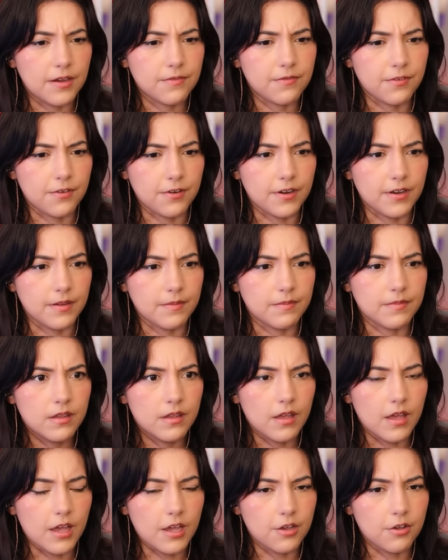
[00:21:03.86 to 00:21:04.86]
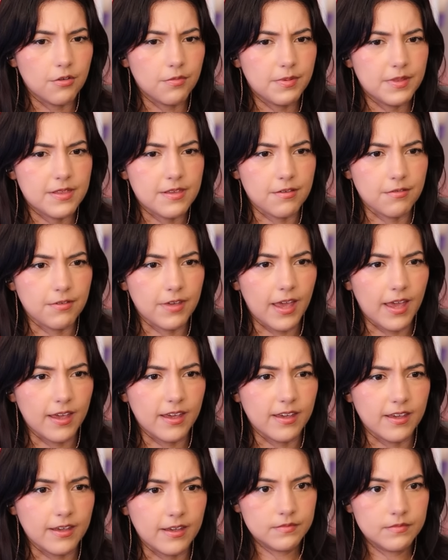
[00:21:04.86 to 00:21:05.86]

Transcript: for him. I hope it's okay.